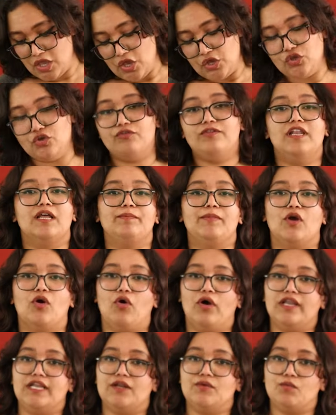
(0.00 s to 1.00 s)
You fill up your
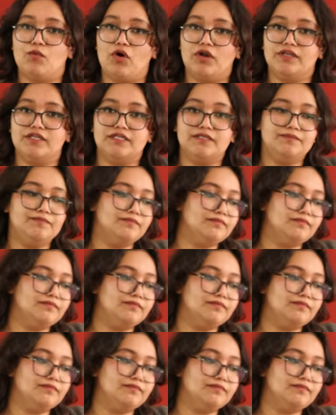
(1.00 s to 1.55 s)
oil and water